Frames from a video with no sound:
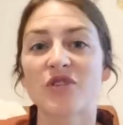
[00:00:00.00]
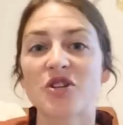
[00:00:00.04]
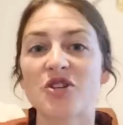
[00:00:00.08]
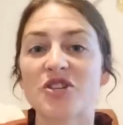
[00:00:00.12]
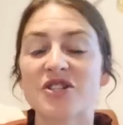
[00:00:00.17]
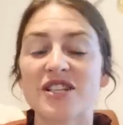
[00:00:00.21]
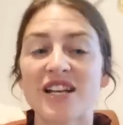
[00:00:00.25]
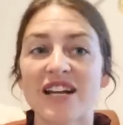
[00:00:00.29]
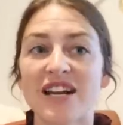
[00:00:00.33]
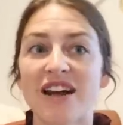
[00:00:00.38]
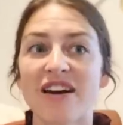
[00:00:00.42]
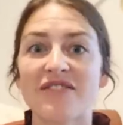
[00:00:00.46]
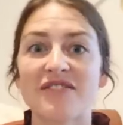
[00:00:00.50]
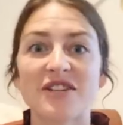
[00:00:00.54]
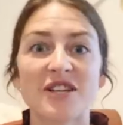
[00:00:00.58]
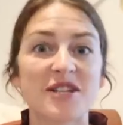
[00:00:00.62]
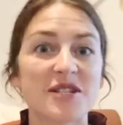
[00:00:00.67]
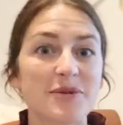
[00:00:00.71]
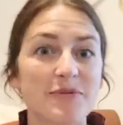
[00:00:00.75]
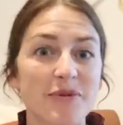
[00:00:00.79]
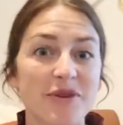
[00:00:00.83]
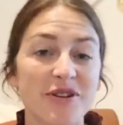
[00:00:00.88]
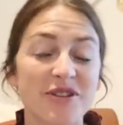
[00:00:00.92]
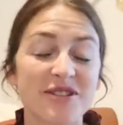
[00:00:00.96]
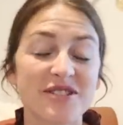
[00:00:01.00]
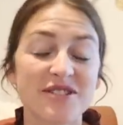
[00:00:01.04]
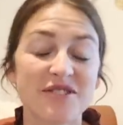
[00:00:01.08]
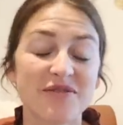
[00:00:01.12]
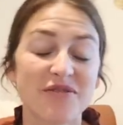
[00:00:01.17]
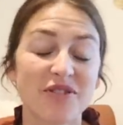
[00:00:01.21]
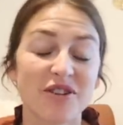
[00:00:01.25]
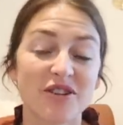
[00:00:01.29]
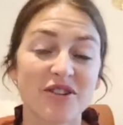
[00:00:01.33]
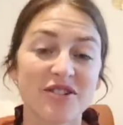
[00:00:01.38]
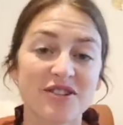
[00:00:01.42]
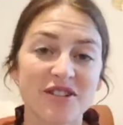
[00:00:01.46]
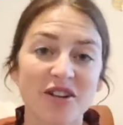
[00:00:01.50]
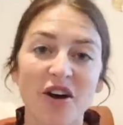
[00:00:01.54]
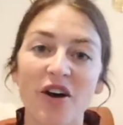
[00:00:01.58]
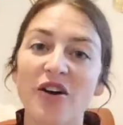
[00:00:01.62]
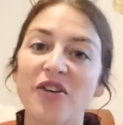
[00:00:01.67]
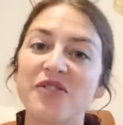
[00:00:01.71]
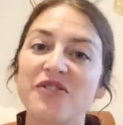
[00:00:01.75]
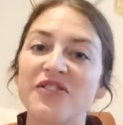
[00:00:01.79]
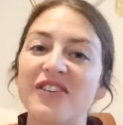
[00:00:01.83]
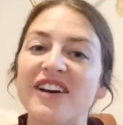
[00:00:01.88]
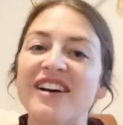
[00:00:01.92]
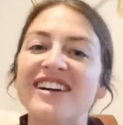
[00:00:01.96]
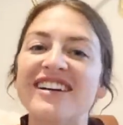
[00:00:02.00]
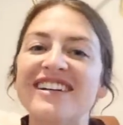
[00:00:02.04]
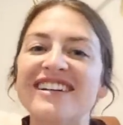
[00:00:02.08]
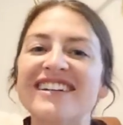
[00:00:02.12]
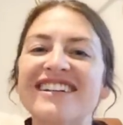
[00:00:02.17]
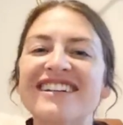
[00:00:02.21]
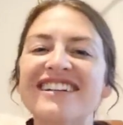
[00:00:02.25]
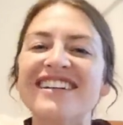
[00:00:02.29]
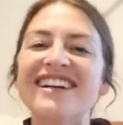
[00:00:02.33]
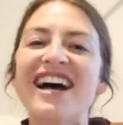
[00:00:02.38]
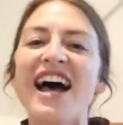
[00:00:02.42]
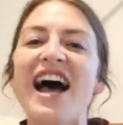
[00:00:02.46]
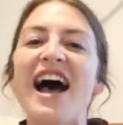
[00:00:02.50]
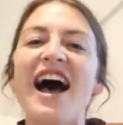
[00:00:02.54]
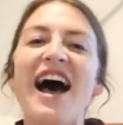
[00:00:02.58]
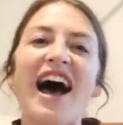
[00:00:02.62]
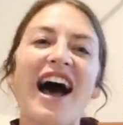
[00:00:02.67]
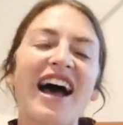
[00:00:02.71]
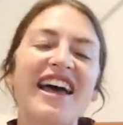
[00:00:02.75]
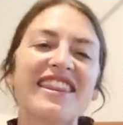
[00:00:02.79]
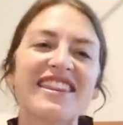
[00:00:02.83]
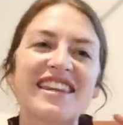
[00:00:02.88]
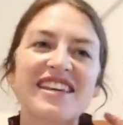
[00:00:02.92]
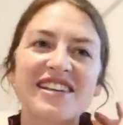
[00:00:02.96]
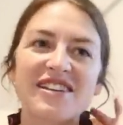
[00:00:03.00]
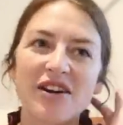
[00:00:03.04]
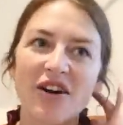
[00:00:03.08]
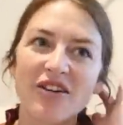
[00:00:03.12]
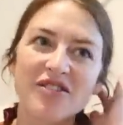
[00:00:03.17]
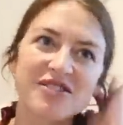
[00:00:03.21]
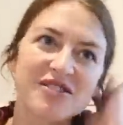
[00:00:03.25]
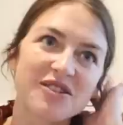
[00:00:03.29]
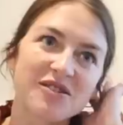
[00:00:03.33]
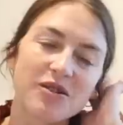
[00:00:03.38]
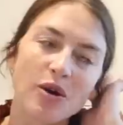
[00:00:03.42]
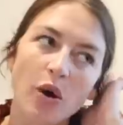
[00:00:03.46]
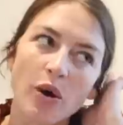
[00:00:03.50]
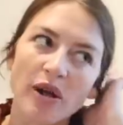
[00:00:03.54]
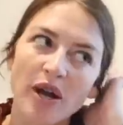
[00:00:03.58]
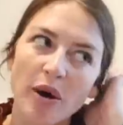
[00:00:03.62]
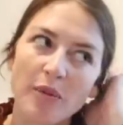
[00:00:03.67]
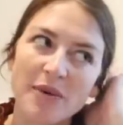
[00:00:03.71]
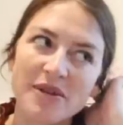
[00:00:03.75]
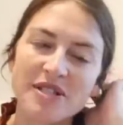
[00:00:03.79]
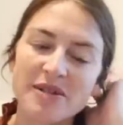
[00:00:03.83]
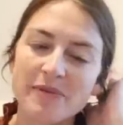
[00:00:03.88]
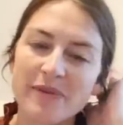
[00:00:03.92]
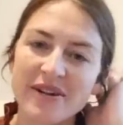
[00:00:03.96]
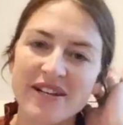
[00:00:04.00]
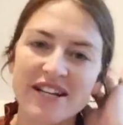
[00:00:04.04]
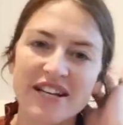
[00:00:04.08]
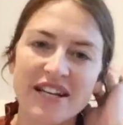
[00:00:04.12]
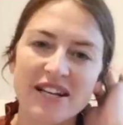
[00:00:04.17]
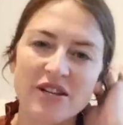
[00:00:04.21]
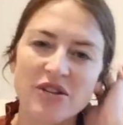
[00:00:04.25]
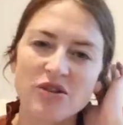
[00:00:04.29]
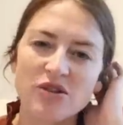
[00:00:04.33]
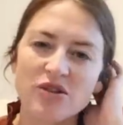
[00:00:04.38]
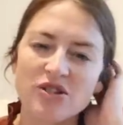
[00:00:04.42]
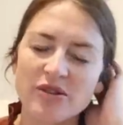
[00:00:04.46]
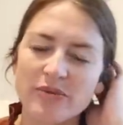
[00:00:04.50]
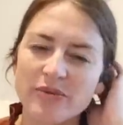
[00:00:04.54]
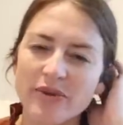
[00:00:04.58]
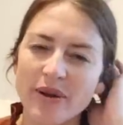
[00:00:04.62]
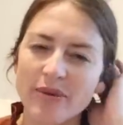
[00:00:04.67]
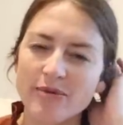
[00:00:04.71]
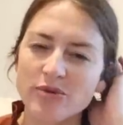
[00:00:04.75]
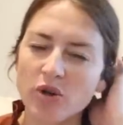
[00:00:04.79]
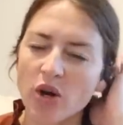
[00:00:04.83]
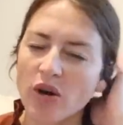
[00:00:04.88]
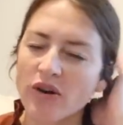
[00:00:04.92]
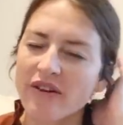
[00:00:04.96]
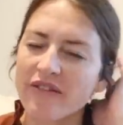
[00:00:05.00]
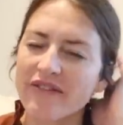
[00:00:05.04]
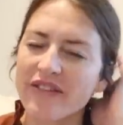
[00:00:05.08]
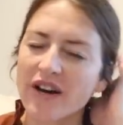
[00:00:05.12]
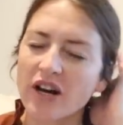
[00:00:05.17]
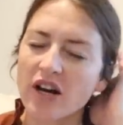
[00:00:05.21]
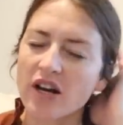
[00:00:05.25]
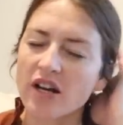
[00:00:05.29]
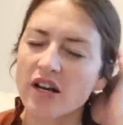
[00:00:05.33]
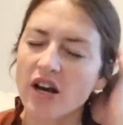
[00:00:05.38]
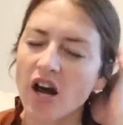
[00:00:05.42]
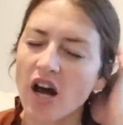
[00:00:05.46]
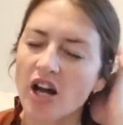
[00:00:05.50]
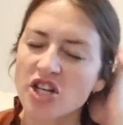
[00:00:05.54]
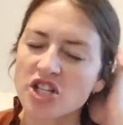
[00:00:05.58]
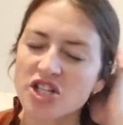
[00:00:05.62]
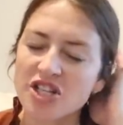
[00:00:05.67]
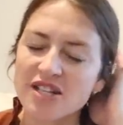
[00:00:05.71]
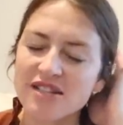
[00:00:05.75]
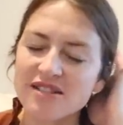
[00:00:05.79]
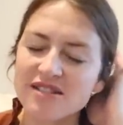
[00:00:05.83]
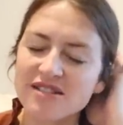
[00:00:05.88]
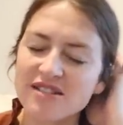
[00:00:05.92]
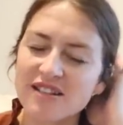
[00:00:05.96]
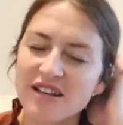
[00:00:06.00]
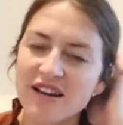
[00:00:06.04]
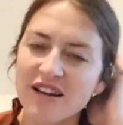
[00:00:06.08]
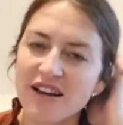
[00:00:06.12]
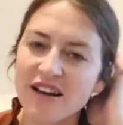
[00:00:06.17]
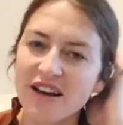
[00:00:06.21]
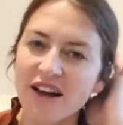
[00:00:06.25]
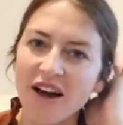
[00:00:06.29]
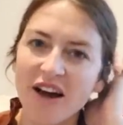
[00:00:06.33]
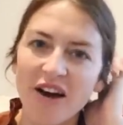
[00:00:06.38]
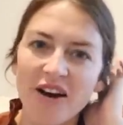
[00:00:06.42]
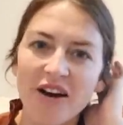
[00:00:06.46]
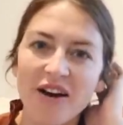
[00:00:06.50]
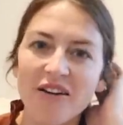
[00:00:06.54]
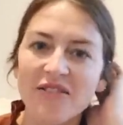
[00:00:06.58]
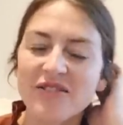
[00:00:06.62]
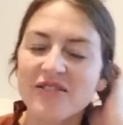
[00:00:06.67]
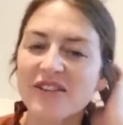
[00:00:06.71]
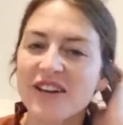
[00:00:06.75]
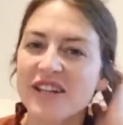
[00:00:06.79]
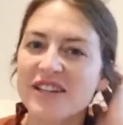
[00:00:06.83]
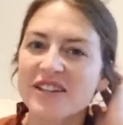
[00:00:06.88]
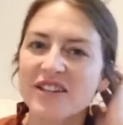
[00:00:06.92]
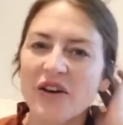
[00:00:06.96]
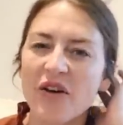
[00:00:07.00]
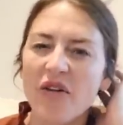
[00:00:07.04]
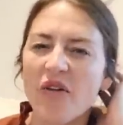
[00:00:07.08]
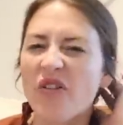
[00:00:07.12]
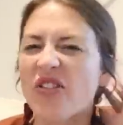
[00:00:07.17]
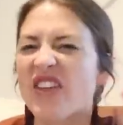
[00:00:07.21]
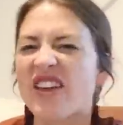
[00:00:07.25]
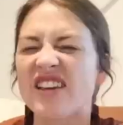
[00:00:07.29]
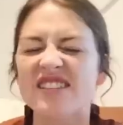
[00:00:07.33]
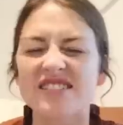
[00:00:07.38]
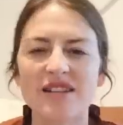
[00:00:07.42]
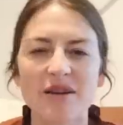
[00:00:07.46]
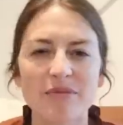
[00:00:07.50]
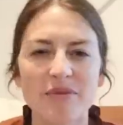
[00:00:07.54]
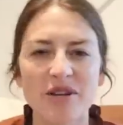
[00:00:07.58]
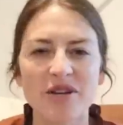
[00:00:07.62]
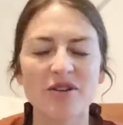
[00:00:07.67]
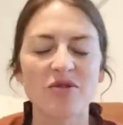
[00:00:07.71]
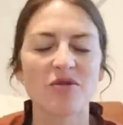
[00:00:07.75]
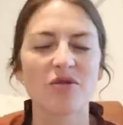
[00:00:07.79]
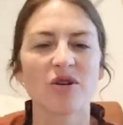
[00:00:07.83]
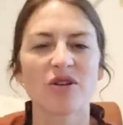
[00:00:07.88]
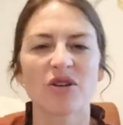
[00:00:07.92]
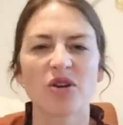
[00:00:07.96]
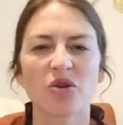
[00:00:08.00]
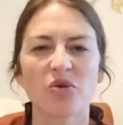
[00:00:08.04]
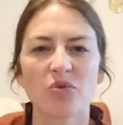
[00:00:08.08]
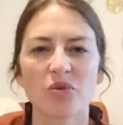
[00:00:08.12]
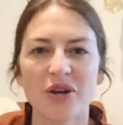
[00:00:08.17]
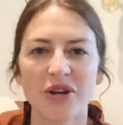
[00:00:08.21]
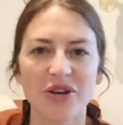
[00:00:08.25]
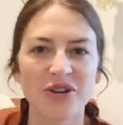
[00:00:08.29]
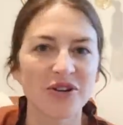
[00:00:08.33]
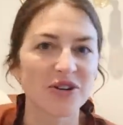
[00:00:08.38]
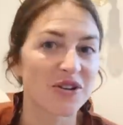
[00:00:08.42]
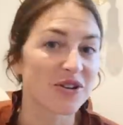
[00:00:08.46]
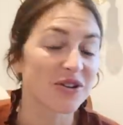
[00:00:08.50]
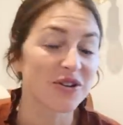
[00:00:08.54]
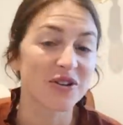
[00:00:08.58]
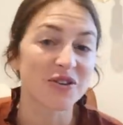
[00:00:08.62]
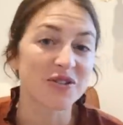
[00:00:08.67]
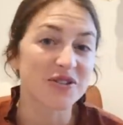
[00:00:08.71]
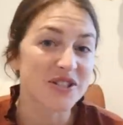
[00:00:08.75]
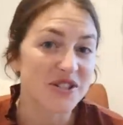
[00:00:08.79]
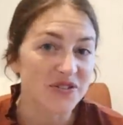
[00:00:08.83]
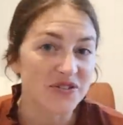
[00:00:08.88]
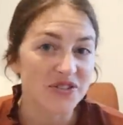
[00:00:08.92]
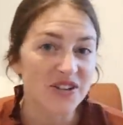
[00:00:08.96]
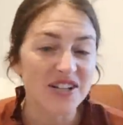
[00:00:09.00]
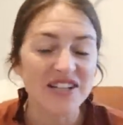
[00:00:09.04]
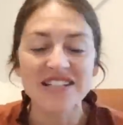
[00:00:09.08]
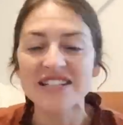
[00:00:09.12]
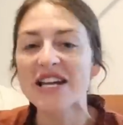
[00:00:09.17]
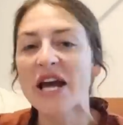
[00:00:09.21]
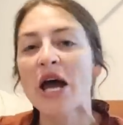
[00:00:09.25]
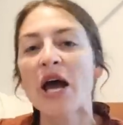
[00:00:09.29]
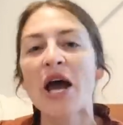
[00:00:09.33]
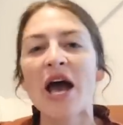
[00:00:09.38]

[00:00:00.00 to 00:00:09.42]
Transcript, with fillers: You just kind of have to experience it for yourself. I think also growing up as a Mennonite, you sometimes aren't very conscious of like the things that make you a little weird or a little different.